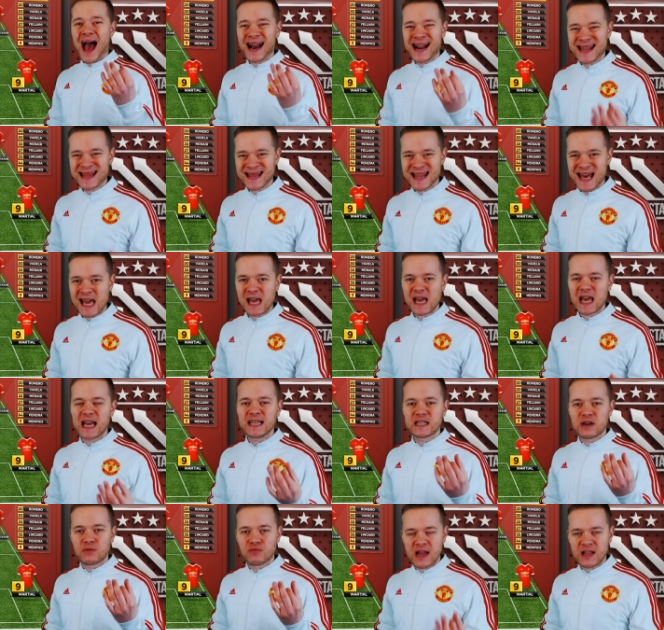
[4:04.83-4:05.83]
and I think
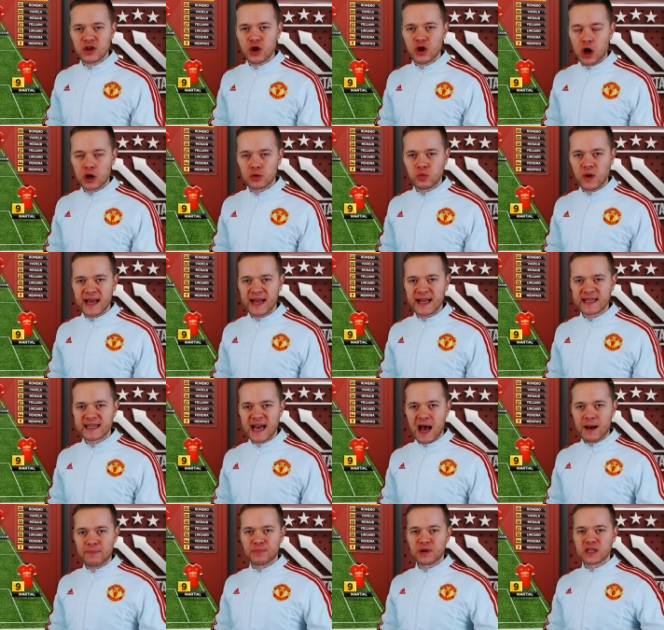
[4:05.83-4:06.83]
he's a red card waiting
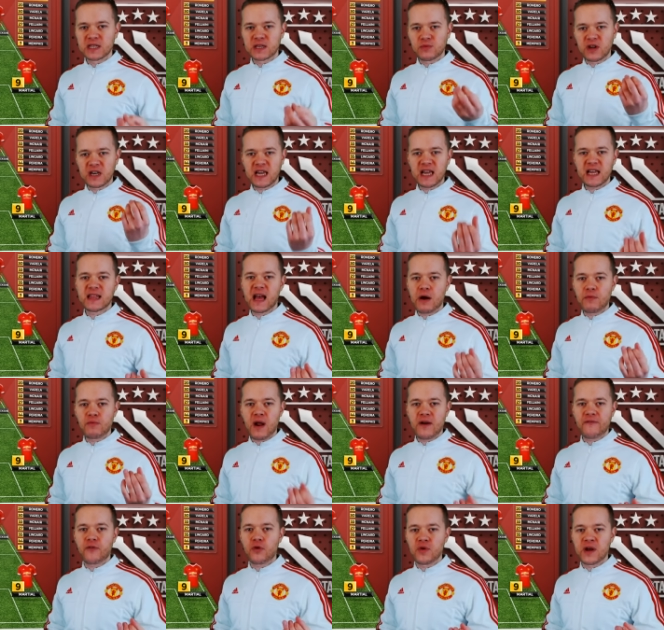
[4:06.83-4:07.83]
to happen. So we need
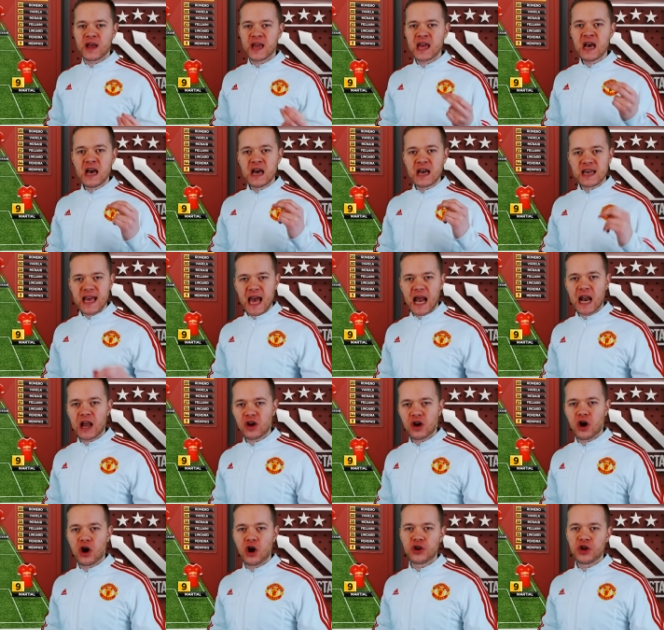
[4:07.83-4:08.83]
that referee,
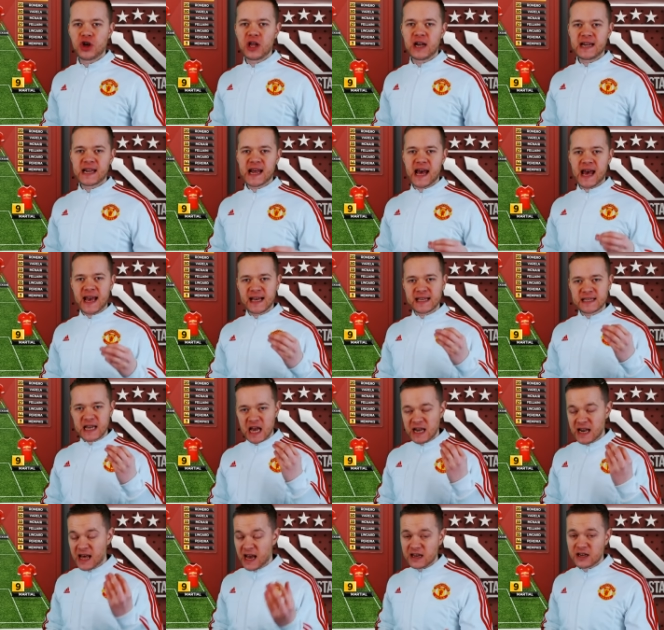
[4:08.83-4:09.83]
yellow card early
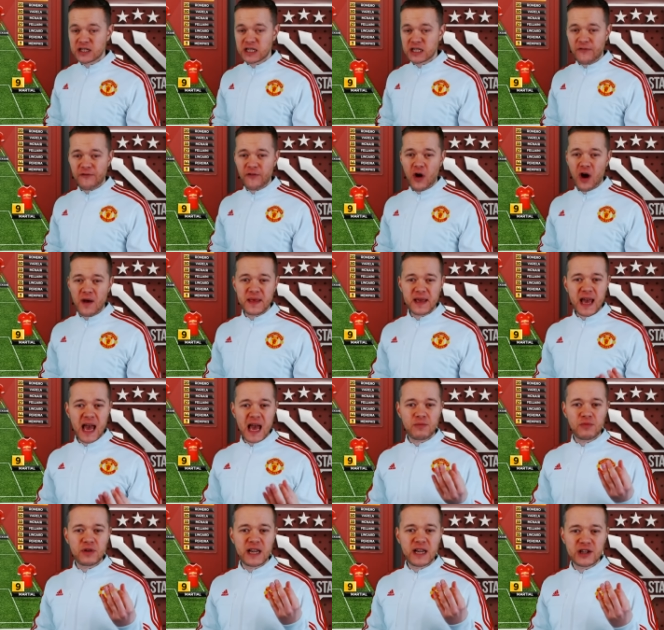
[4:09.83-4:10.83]
days, and that could define the
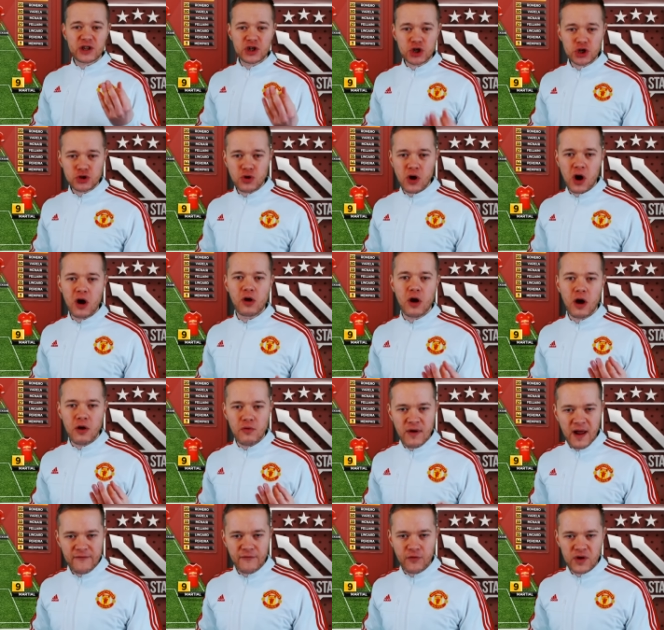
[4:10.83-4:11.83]
game. We need a strong
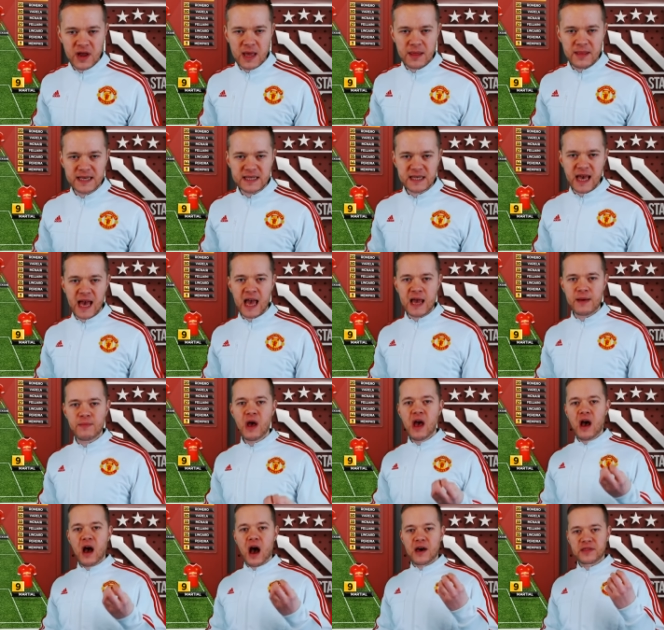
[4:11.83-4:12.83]
referee in this
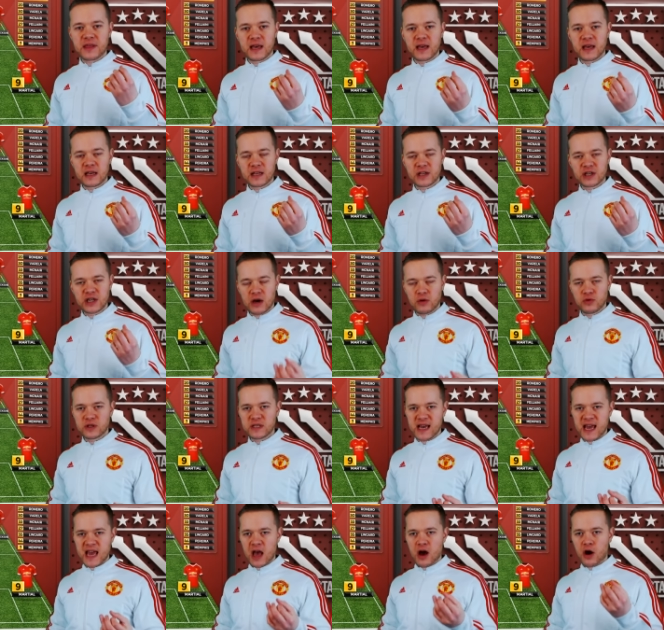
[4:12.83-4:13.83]
game. I think
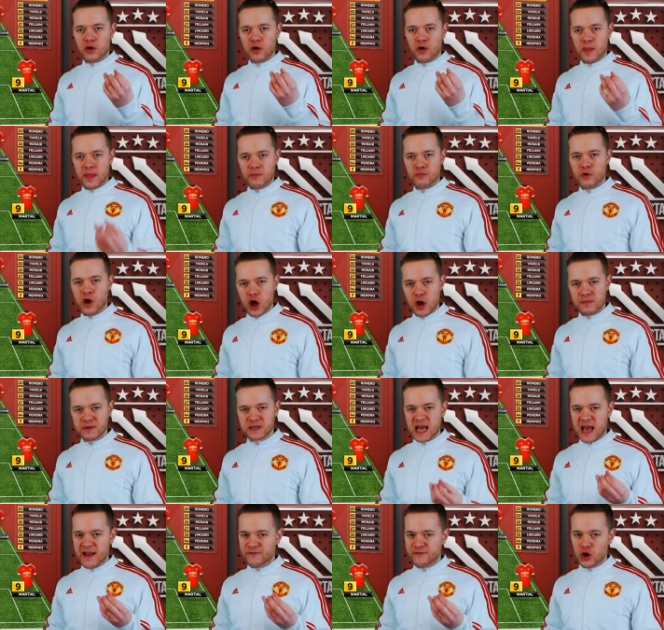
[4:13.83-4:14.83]
Chelsea are on the
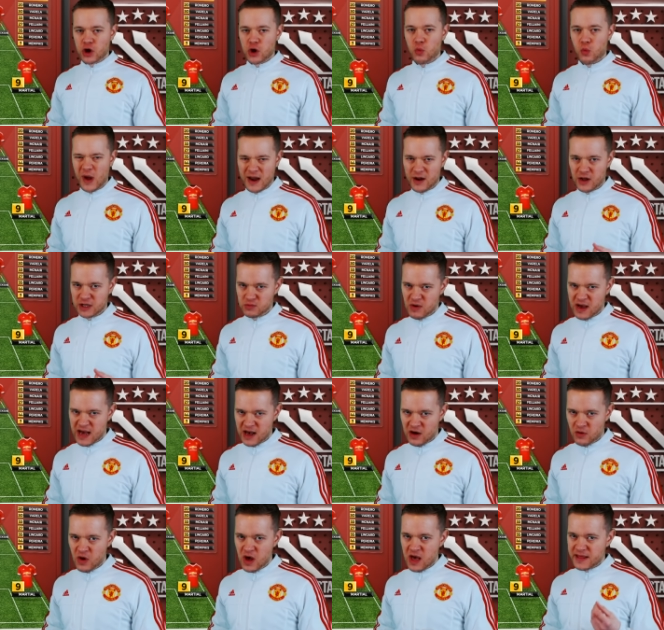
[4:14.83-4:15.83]
ropes. They've got to win as
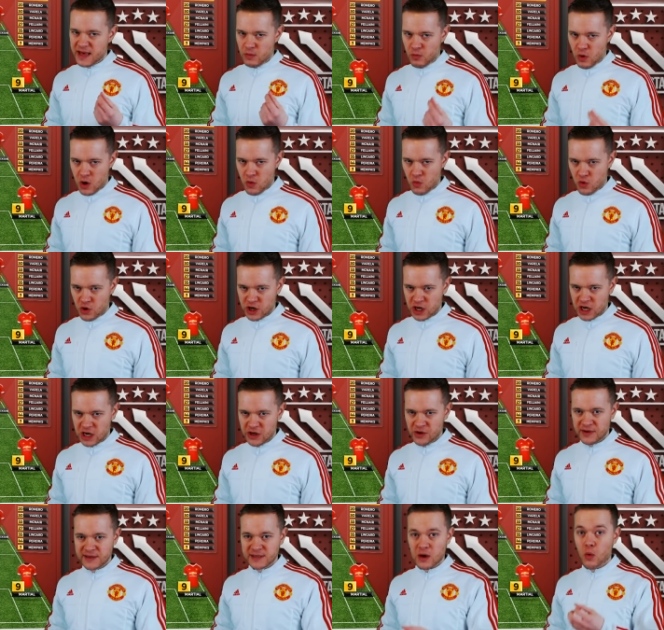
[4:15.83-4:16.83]
well. They won't want to
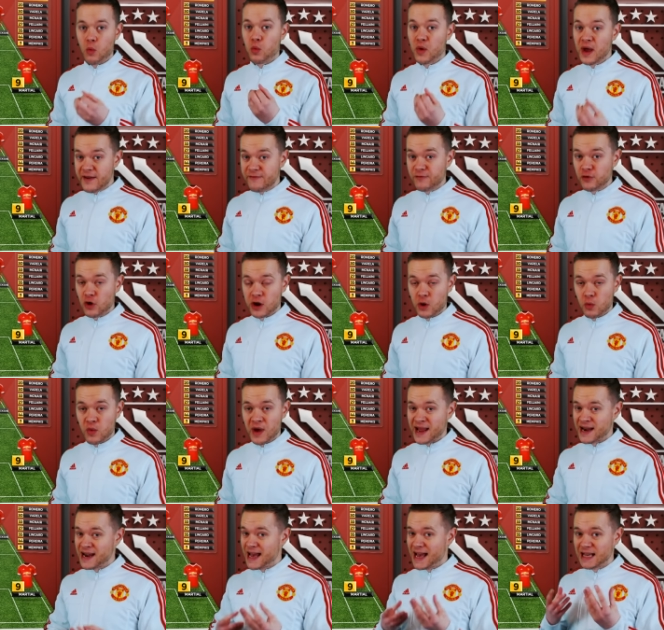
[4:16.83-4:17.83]
lose. We've got to
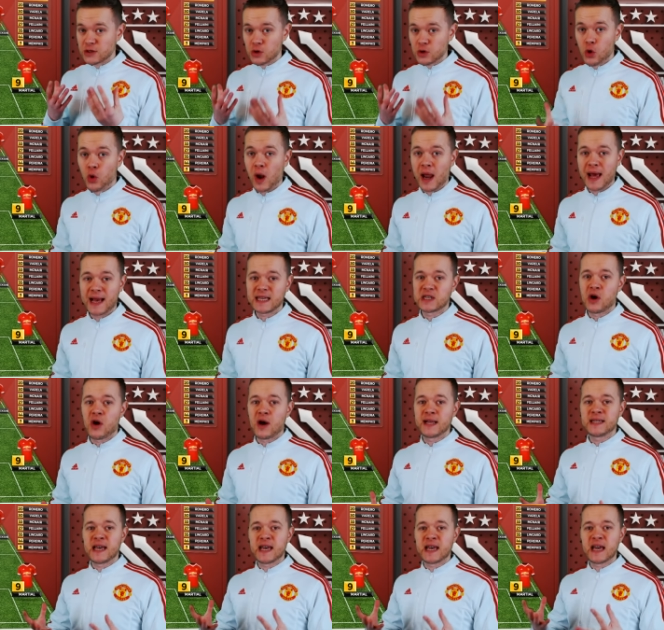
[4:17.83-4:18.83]
win. It's all
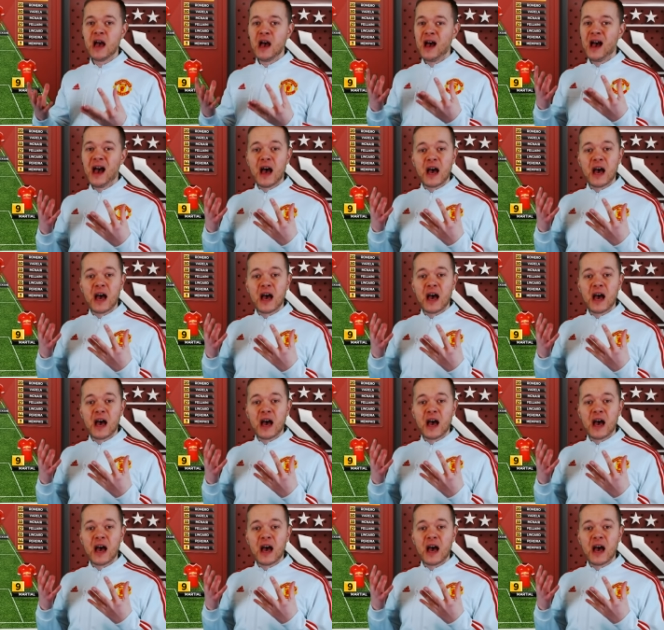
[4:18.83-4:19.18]
exciting.